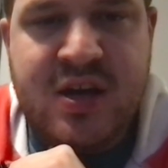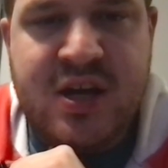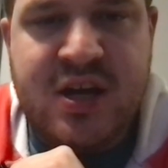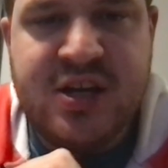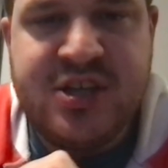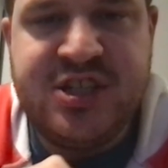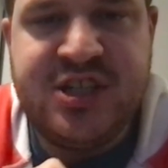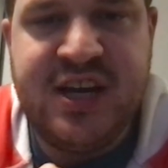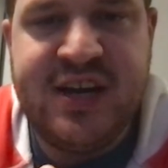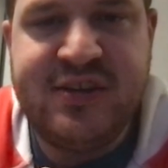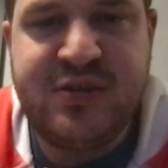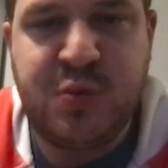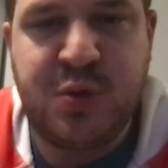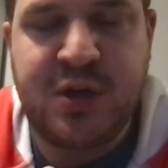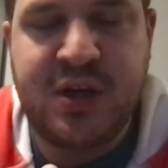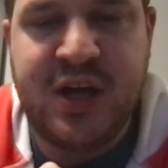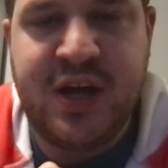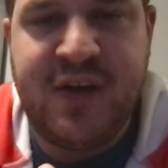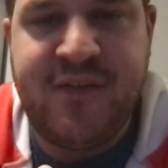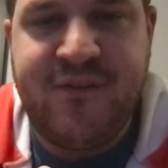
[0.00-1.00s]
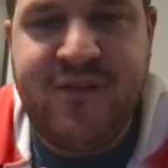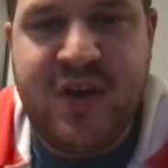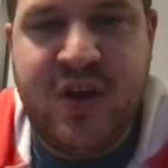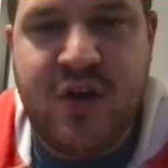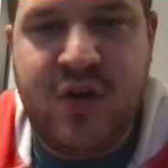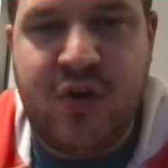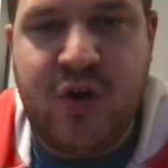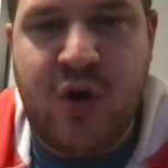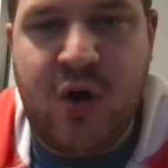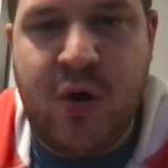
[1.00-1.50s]
The Chiefs would get a
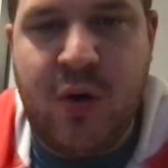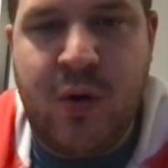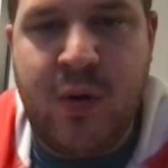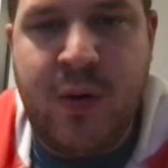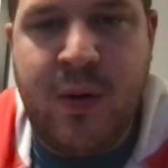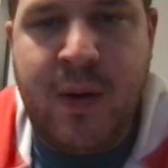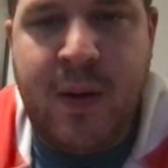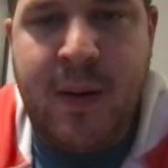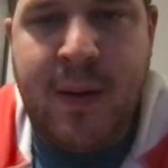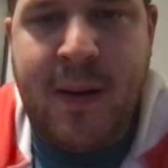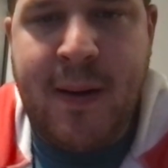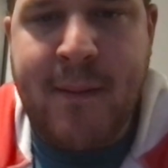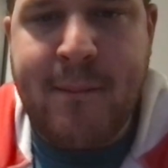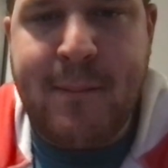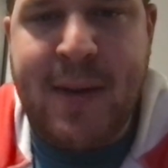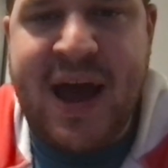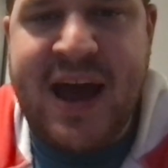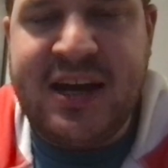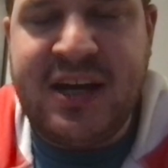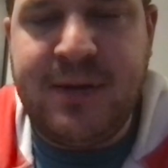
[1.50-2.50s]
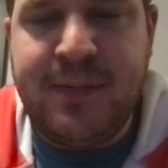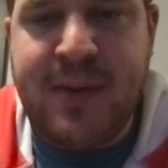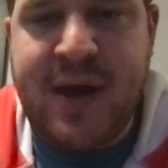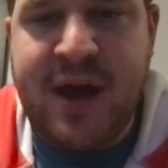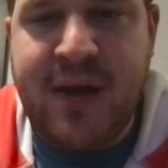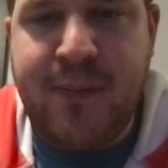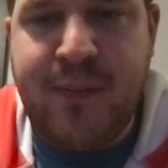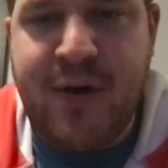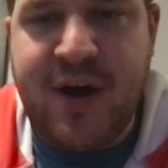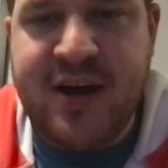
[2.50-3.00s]
field goal, a
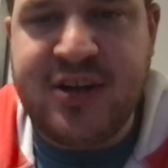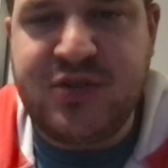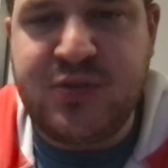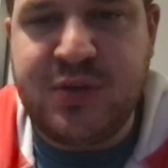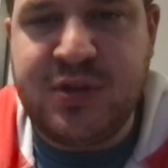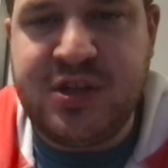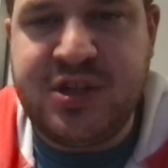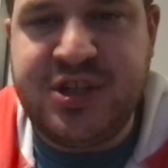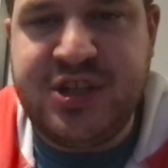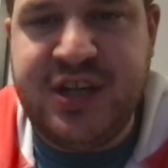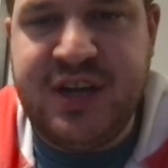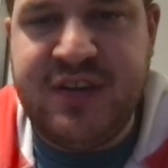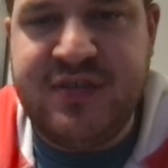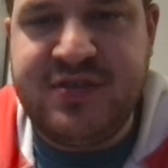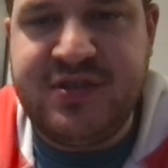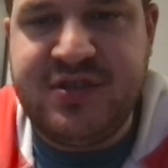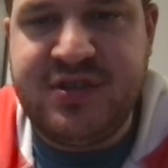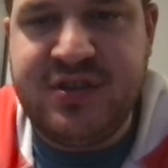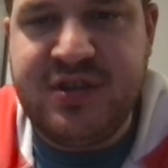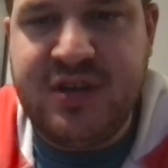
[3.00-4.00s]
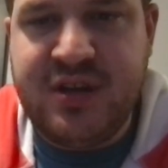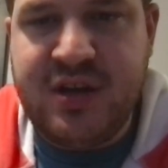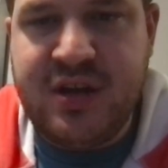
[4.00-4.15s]
back-to-back punts when the Chiefs